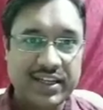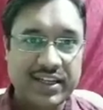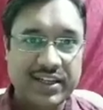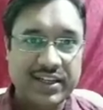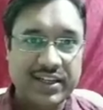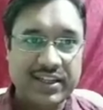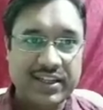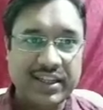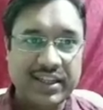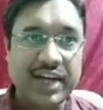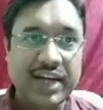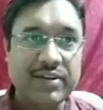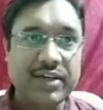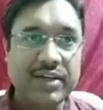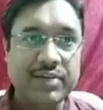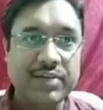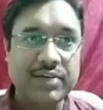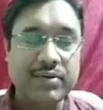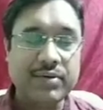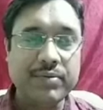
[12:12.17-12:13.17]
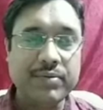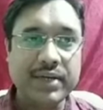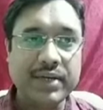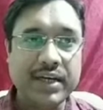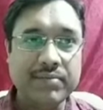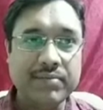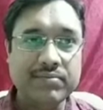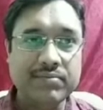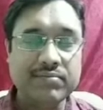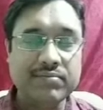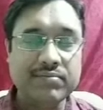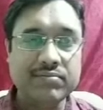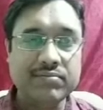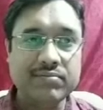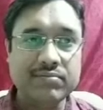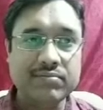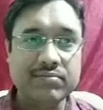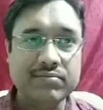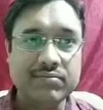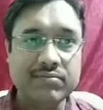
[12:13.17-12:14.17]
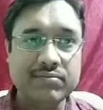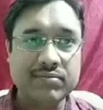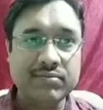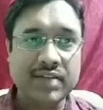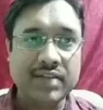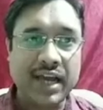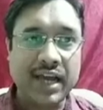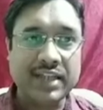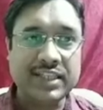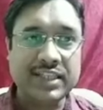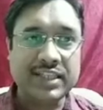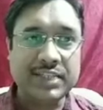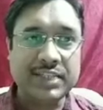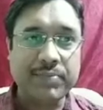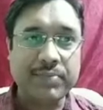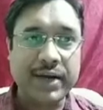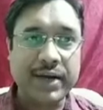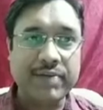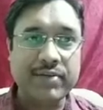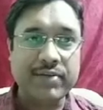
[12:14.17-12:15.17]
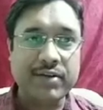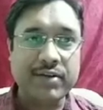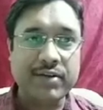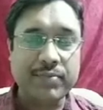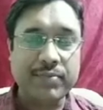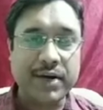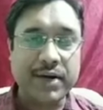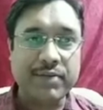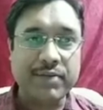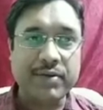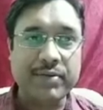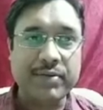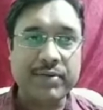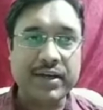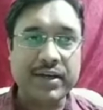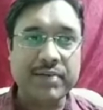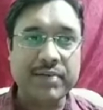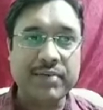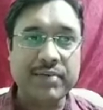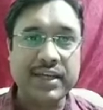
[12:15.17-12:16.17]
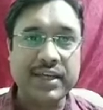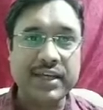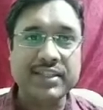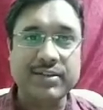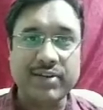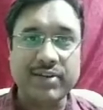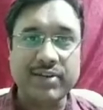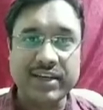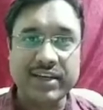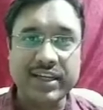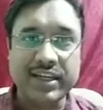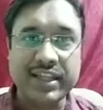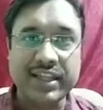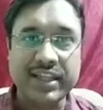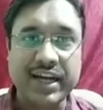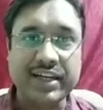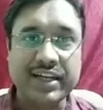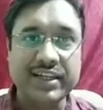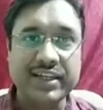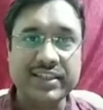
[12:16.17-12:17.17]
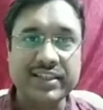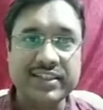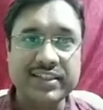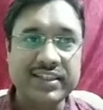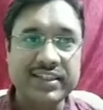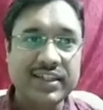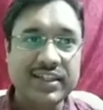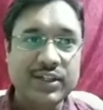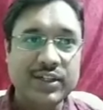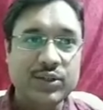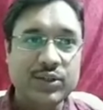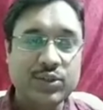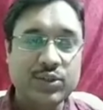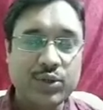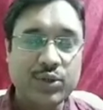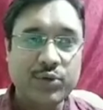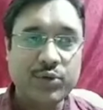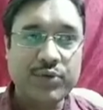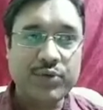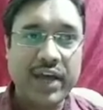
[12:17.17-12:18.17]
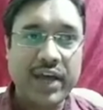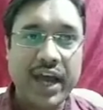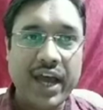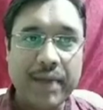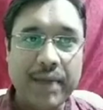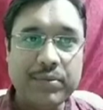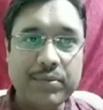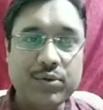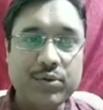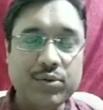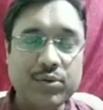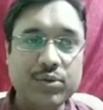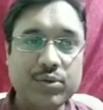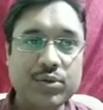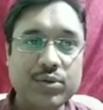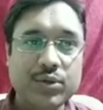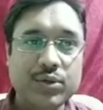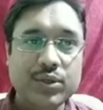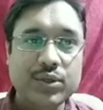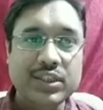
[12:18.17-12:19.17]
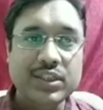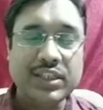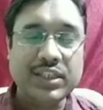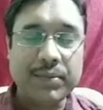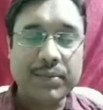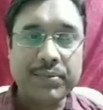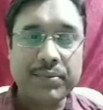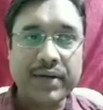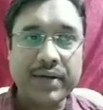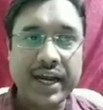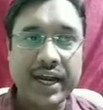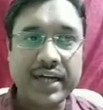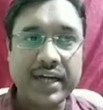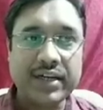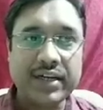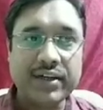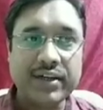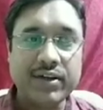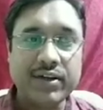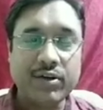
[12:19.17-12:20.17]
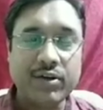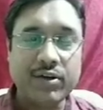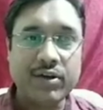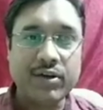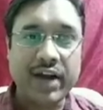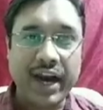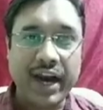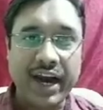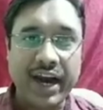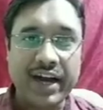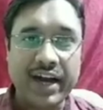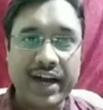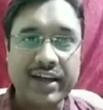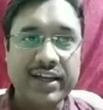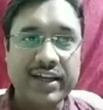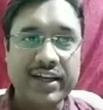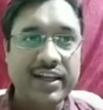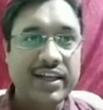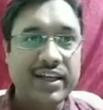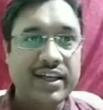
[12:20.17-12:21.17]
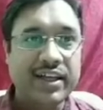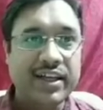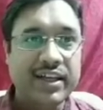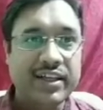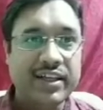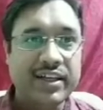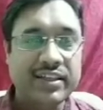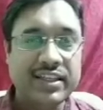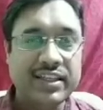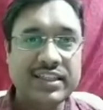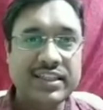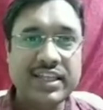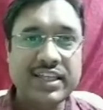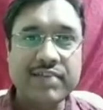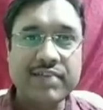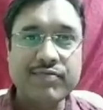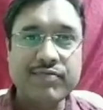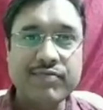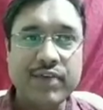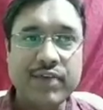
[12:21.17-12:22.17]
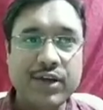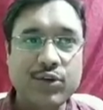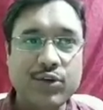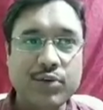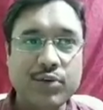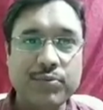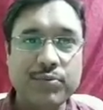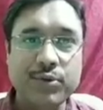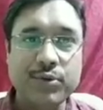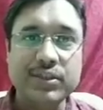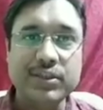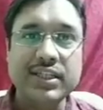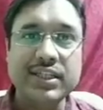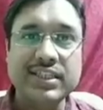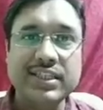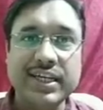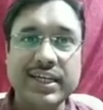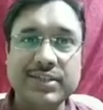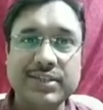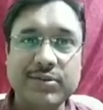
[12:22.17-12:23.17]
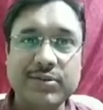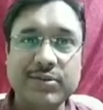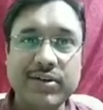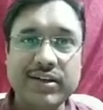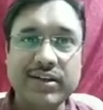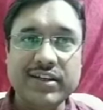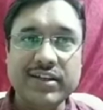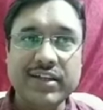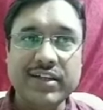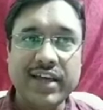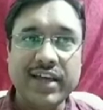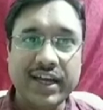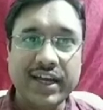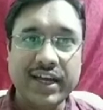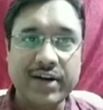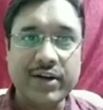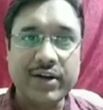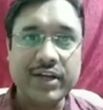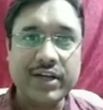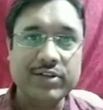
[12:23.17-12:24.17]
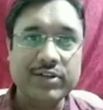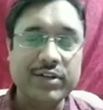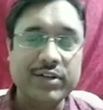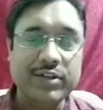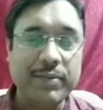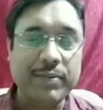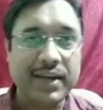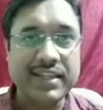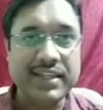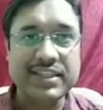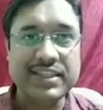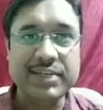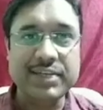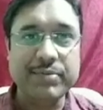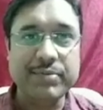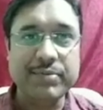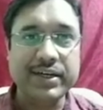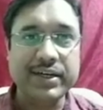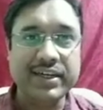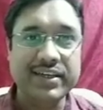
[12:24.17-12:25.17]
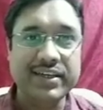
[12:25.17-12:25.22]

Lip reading: that it will become LHS part will become less only in that case. So we have to subtract or add the same value on both the sides only according to the balancing method,